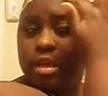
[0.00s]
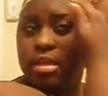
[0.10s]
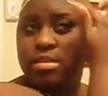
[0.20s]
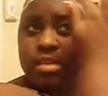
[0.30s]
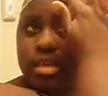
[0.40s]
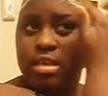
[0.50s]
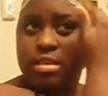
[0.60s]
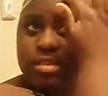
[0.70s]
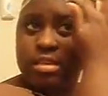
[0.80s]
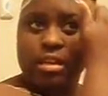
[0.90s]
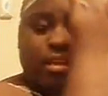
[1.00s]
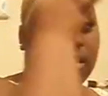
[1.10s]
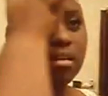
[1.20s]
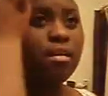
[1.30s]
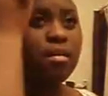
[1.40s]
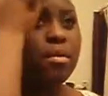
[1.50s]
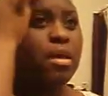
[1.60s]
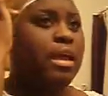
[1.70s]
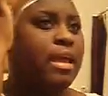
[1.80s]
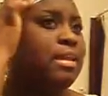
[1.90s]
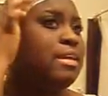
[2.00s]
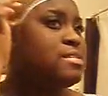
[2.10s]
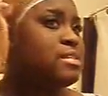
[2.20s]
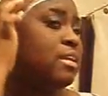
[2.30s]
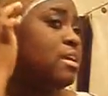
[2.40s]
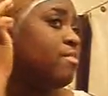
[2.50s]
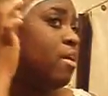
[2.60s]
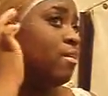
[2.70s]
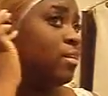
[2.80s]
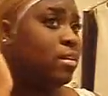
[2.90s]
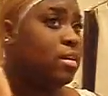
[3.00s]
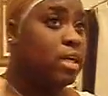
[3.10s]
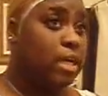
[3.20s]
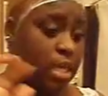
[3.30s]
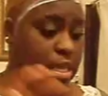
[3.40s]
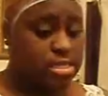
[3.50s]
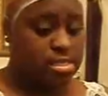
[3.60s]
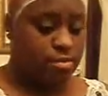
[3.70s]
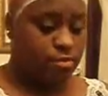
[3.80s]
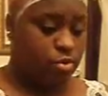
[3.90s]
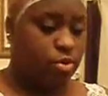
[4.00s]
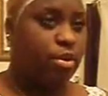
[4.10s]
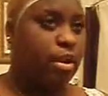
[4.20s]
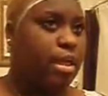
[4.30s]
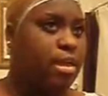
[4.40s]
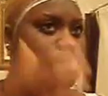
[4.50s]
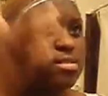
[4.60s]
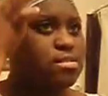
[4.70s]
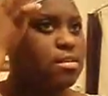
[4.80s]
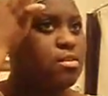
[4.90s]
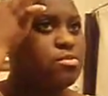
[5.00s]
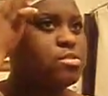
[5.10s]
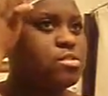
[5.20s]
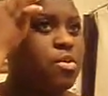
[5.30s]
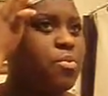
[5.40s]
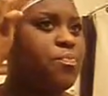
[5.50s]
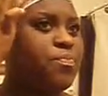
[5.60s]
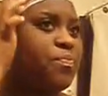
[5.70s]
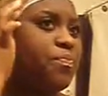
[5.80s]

It's an easy cleanup. It doesn't leave all the icky stuff on your lace, you know, so